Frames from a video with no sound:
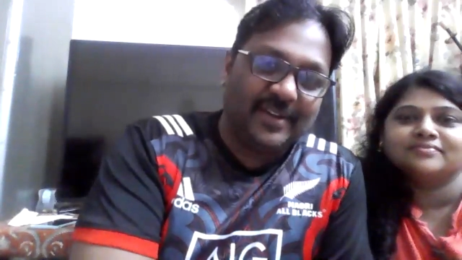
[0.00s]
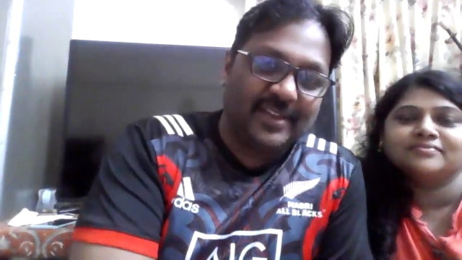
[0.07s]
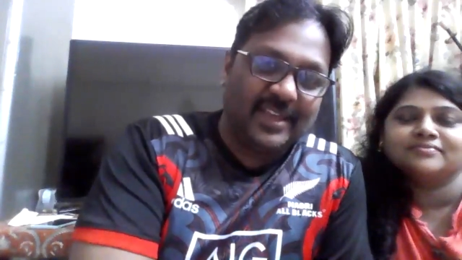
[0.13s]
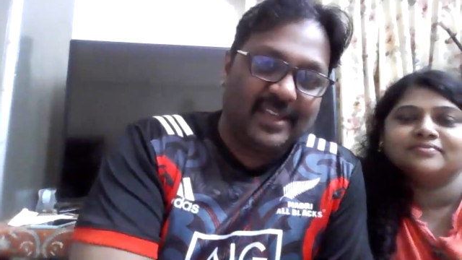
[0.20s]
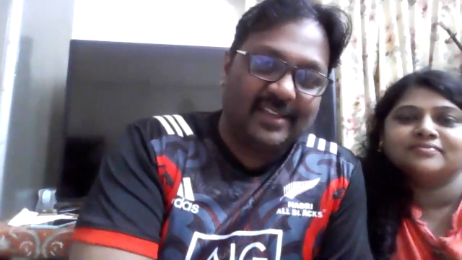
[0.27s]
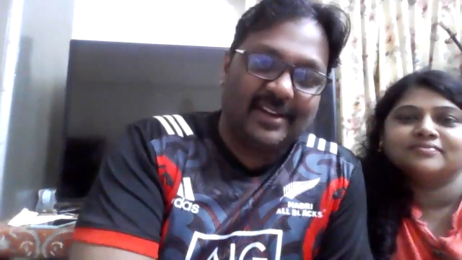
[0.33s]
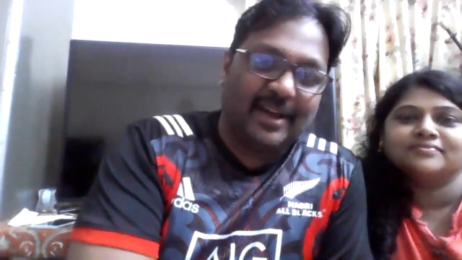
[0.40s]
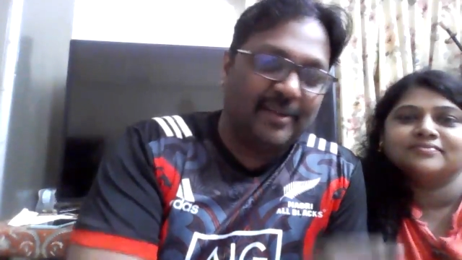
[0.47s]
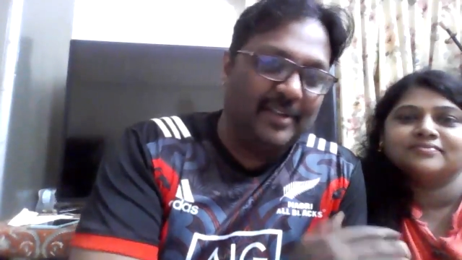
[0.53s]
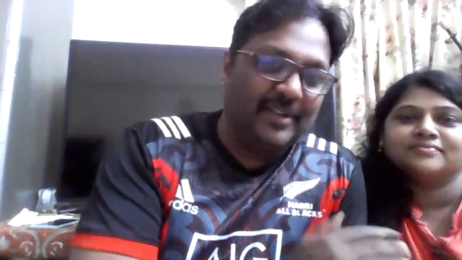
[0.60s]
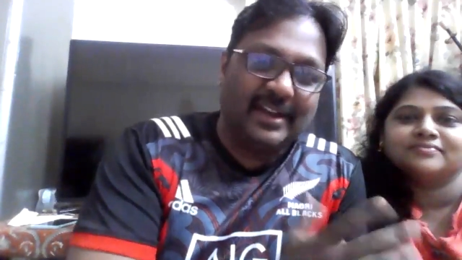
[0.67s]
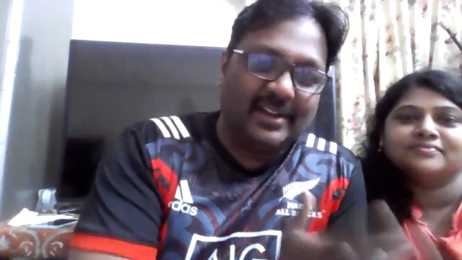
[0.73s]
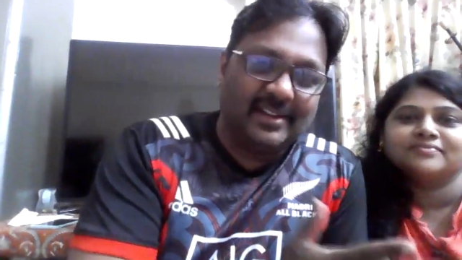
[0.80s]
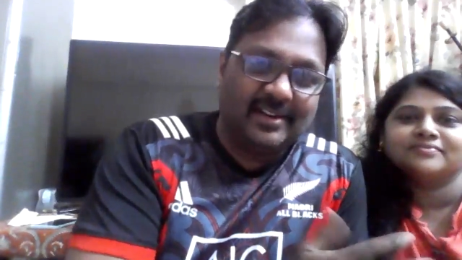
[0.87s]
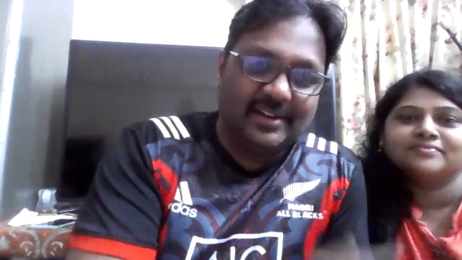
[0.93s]
Speaker 1: Okay, now
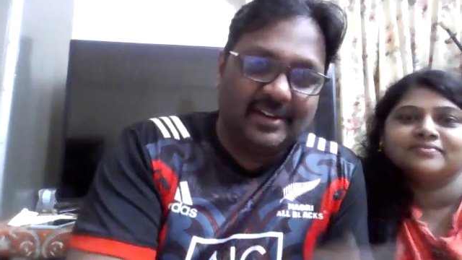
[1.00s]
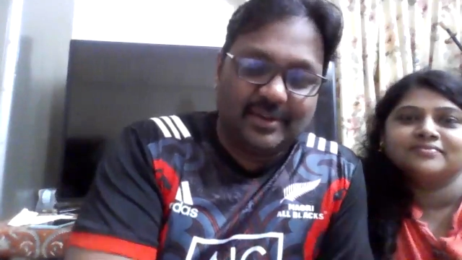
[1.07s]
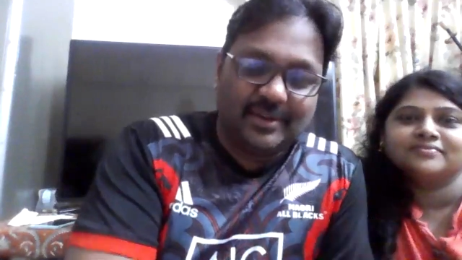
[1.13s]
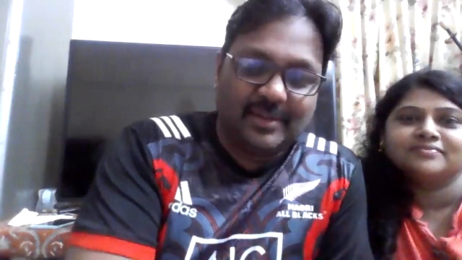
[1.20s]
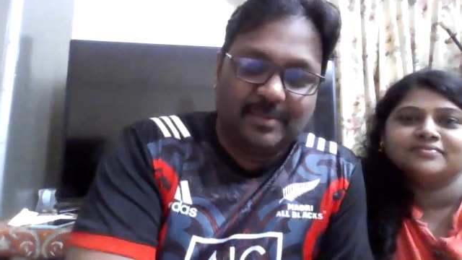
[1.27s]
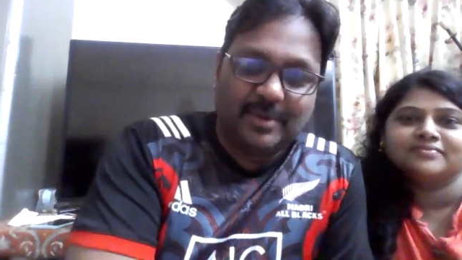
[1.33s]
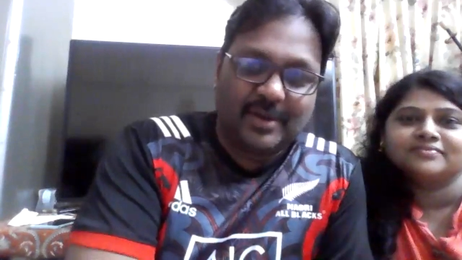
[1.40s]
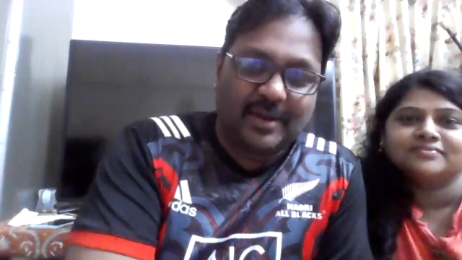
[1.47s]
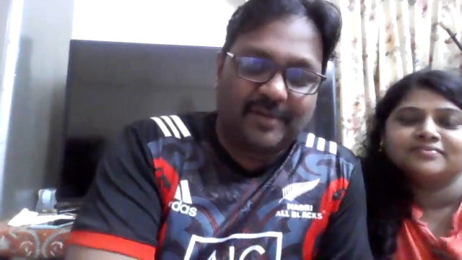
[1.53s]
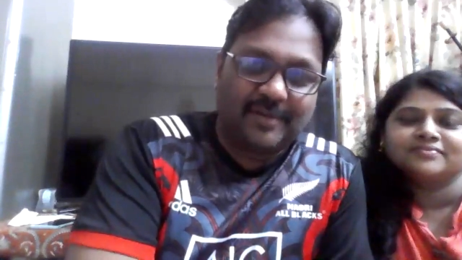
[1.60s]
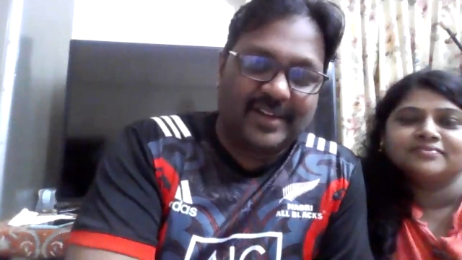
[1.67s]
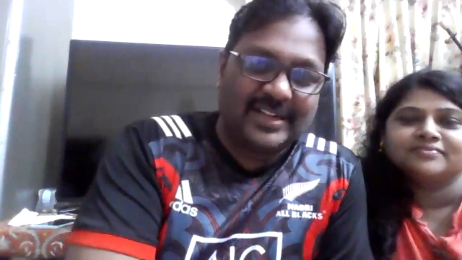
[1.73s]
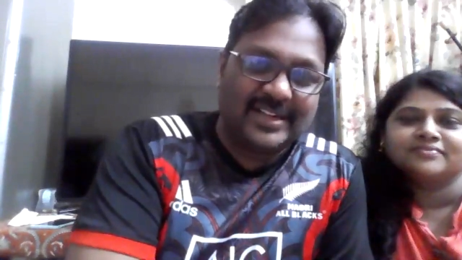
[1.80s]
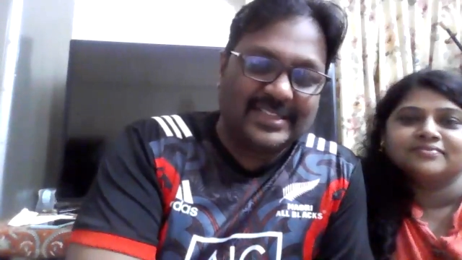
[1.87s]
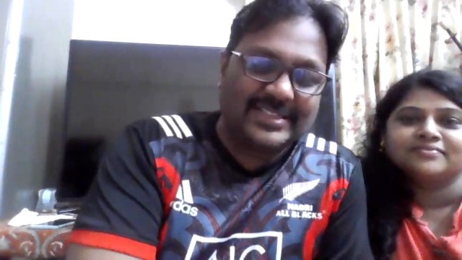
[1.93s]
we enter into the book
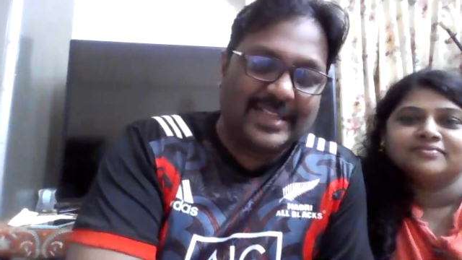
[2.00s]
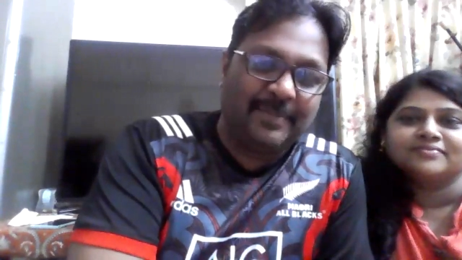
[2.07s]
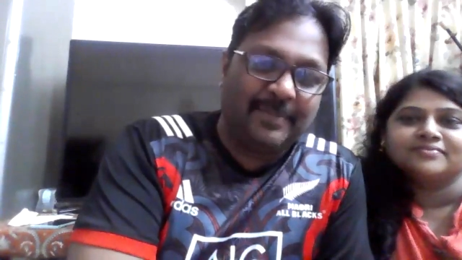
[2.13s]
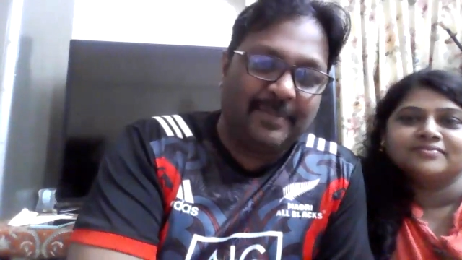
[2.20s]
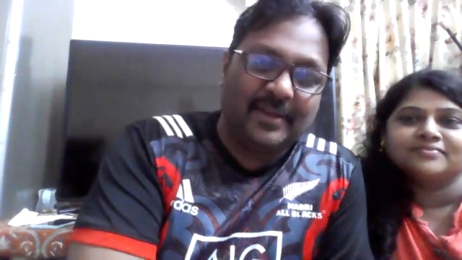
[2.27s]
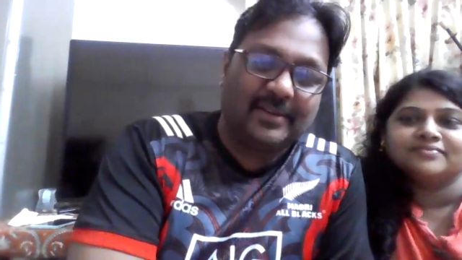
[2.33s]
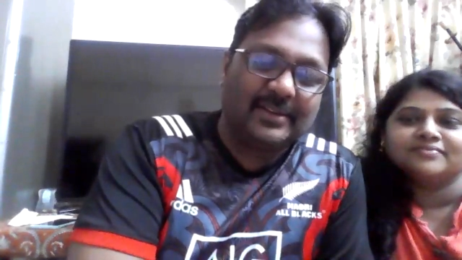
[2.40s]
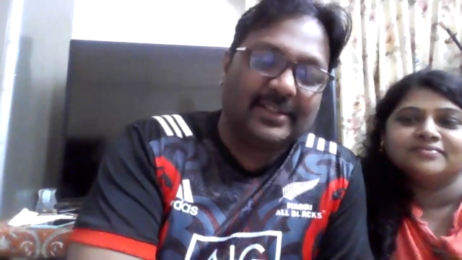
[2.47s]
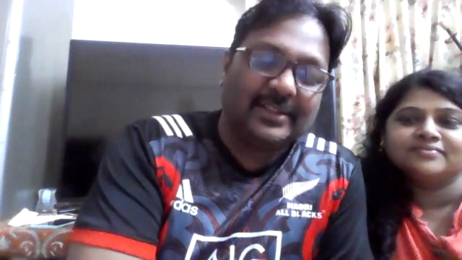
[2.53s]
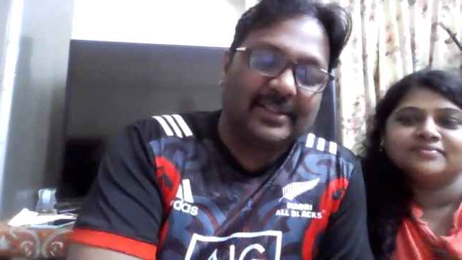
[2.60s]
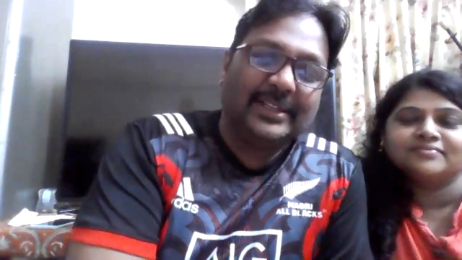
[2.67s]
of 1 Samuel.